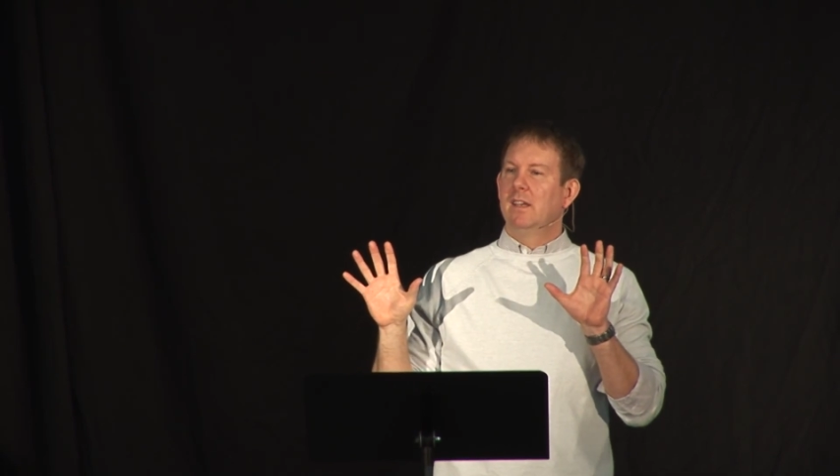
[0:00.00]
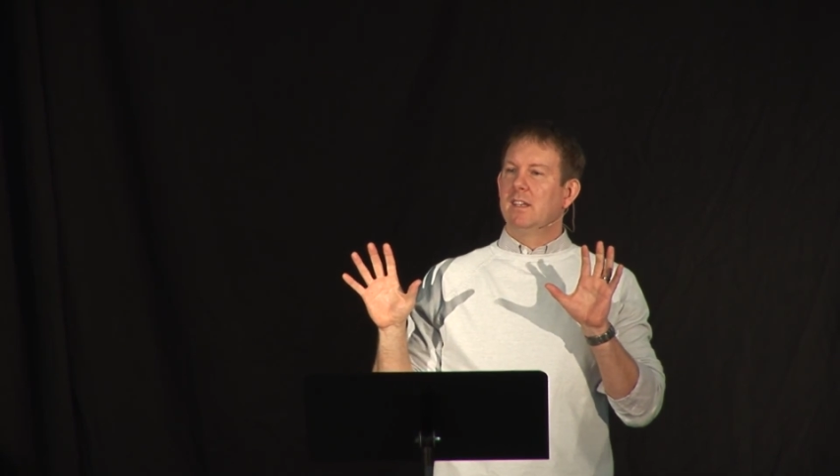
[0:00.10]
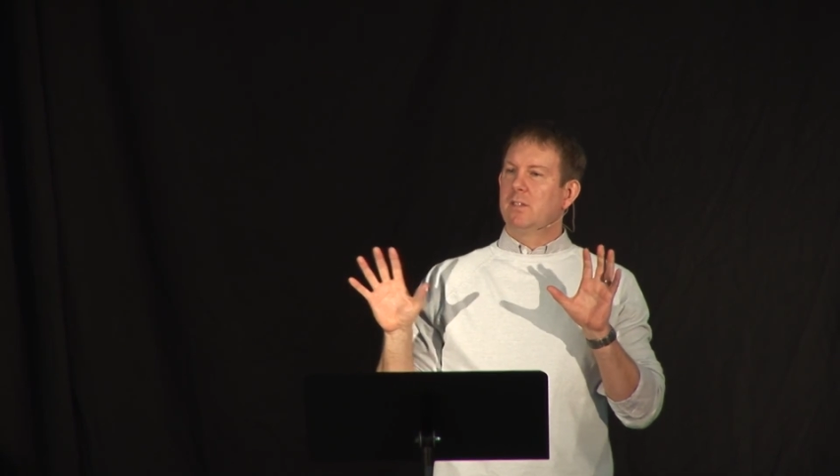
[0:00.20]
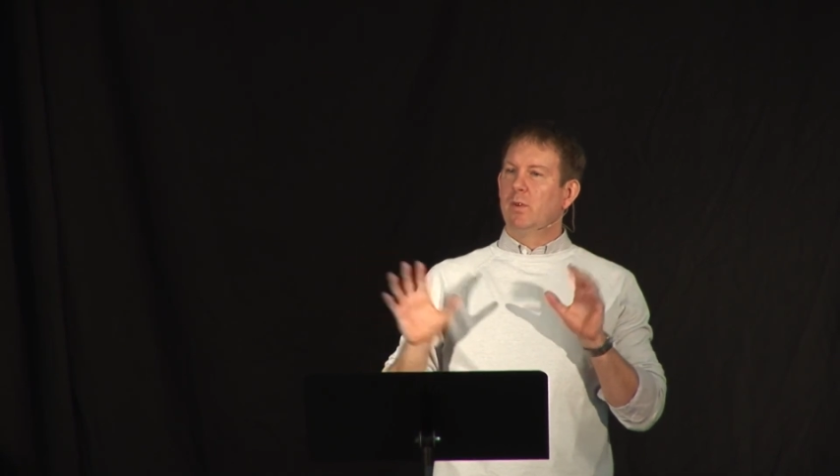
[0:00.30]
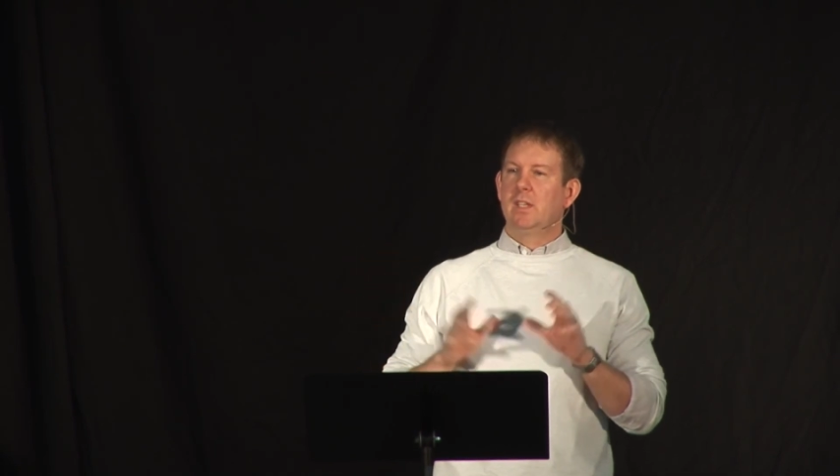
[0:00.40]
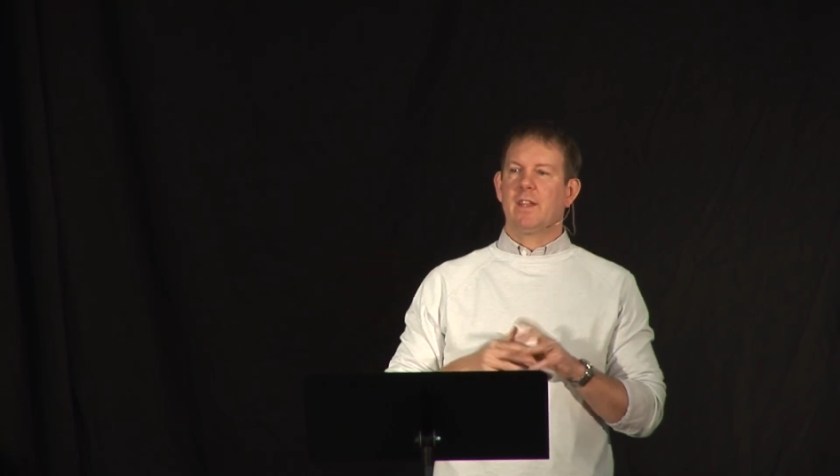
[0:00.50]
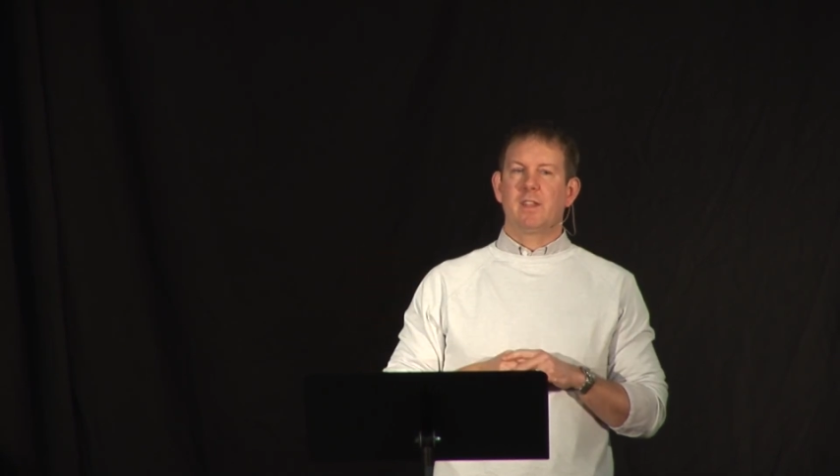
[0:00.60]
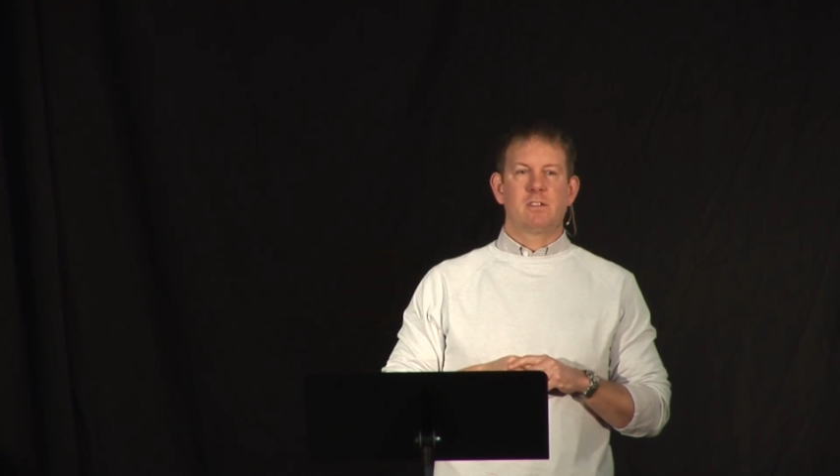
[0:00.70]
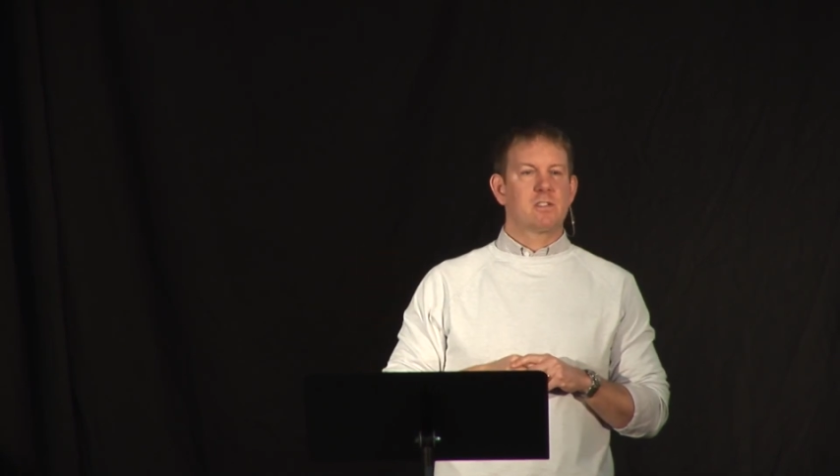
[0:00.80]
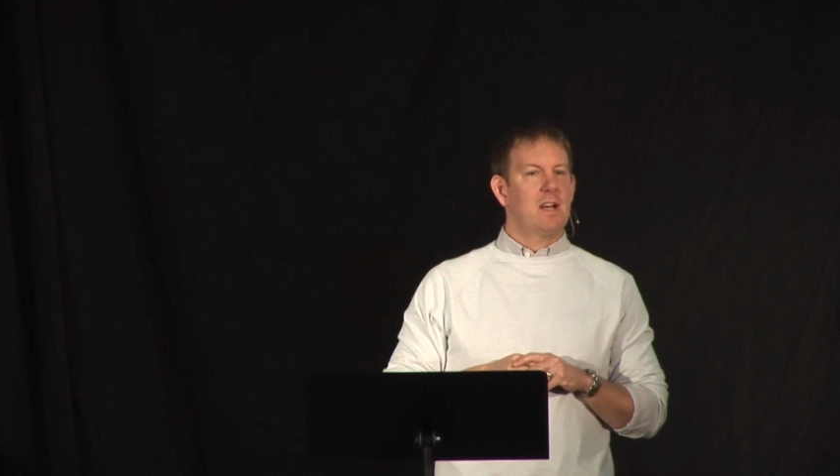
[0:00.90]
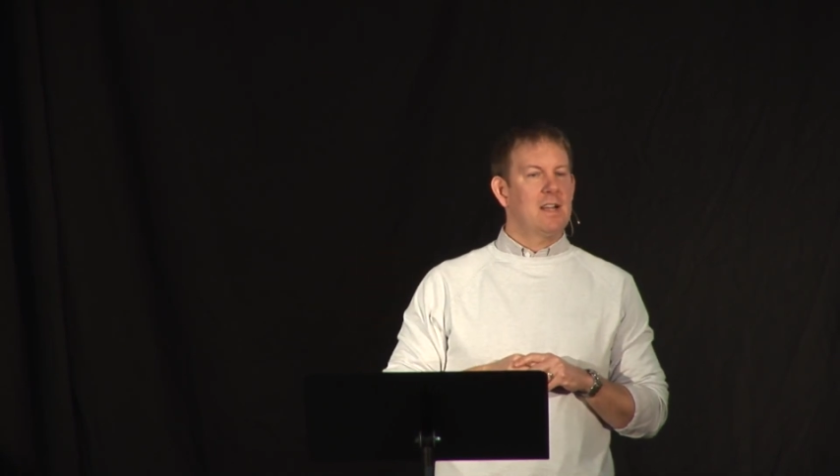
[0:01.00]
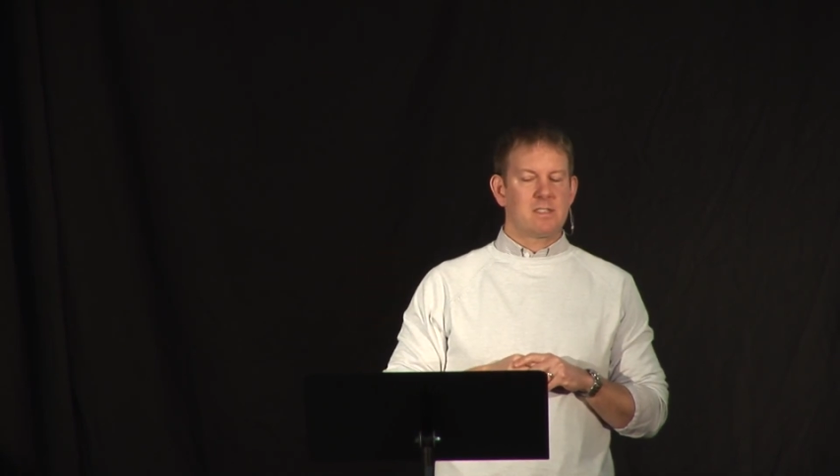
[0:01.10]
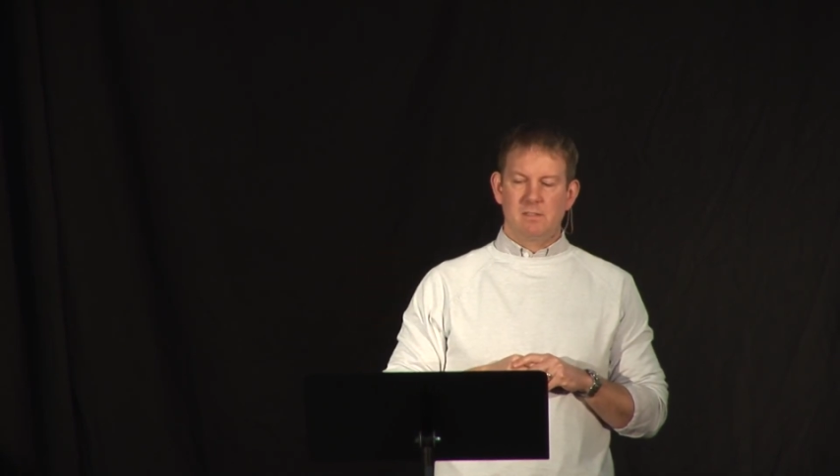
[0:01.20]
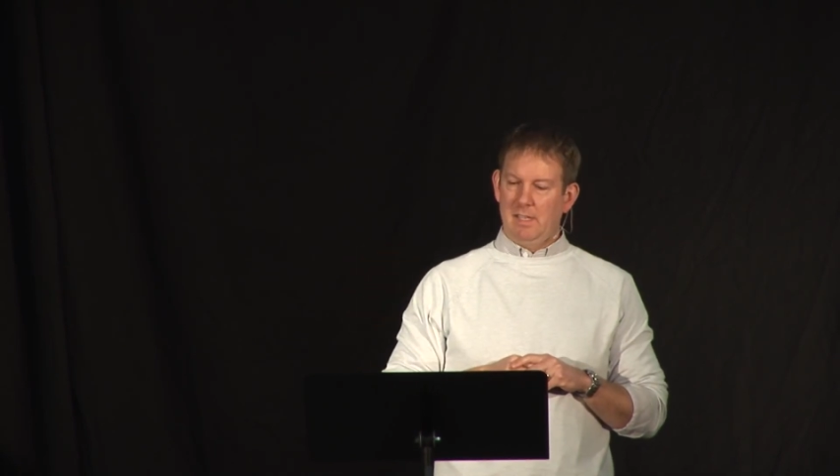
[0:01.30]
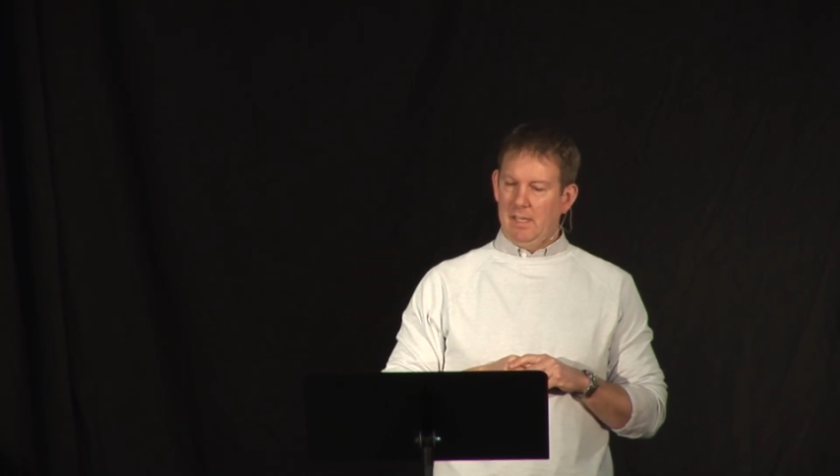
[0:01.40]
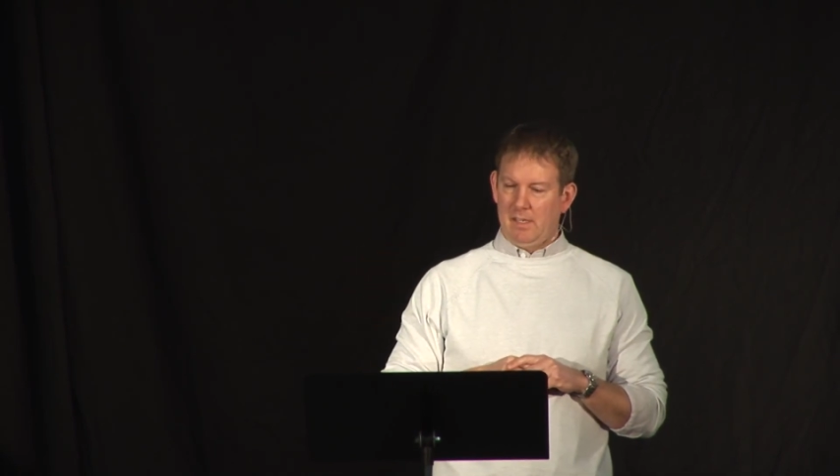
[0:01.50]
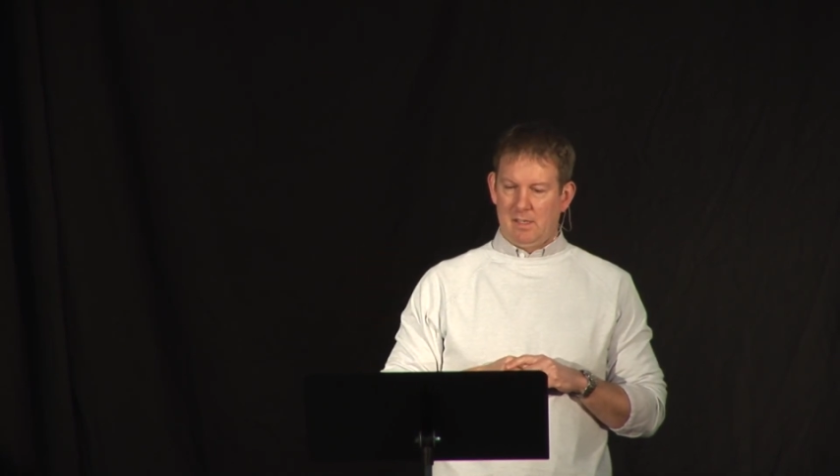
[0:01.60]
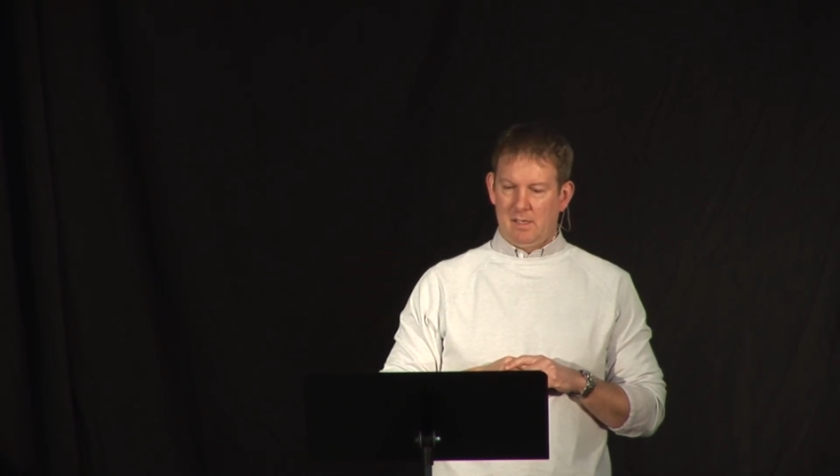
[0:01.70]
doing nothing, just isolating.